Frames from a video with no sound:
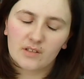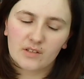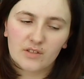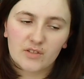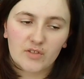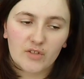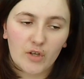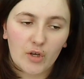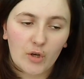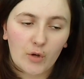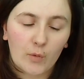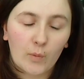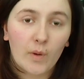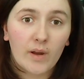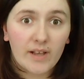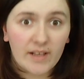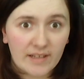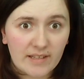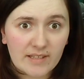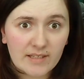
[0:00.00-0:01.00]
So
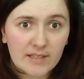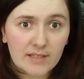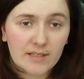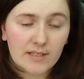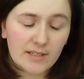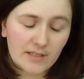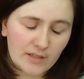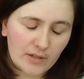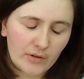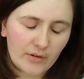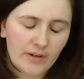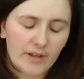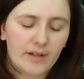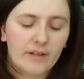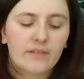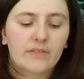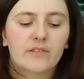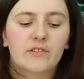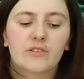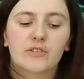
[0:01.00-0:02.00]
what is dystonia?
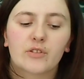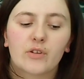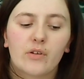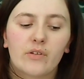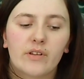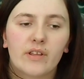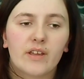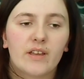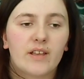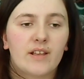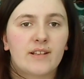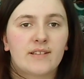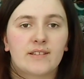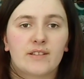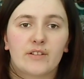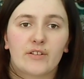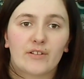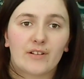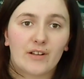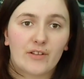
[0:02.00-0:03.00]
Dystonia is a
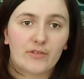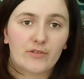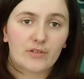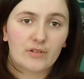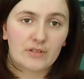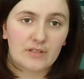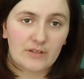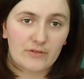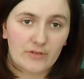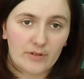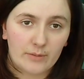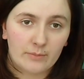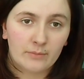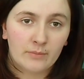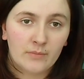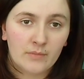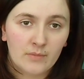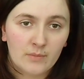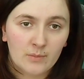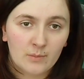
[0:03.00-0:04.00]
neurological syndrome,
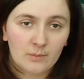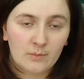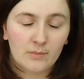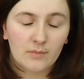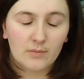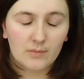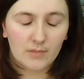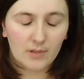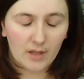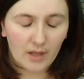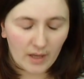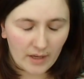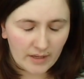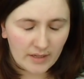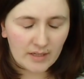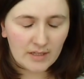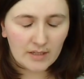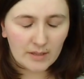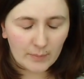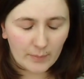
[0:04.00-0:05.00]

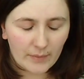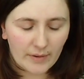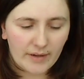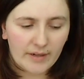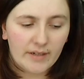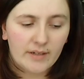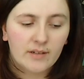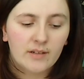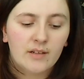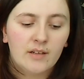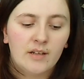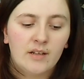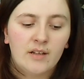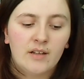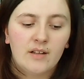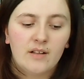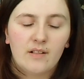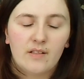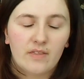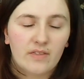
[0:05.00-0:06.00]
i.e. the brain,
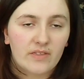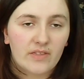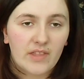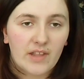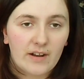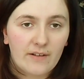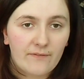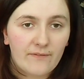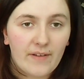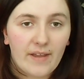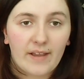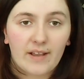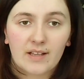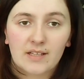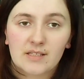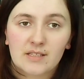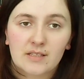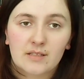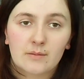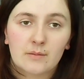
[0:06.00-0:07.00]
that
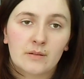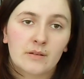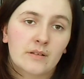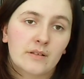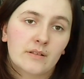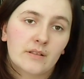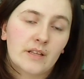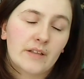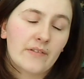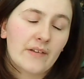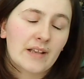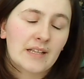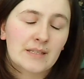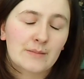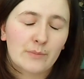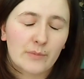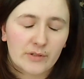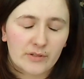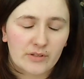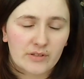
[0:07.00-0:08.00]
affects the
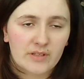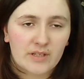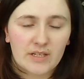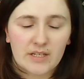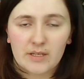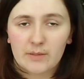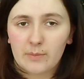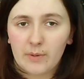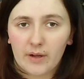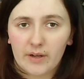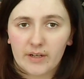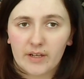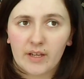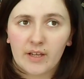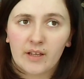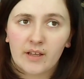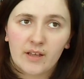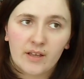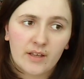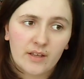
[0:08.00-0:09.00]
muscles in your body
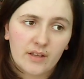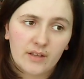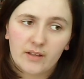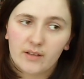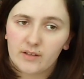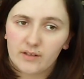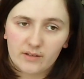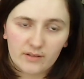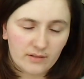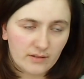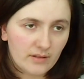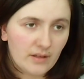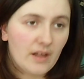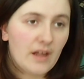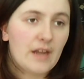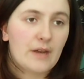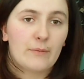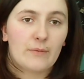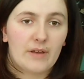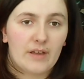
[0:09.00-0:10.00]

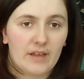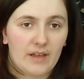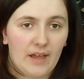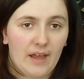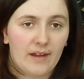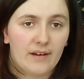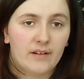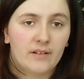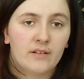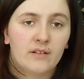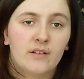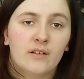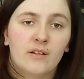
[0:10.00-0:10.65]
any way it can.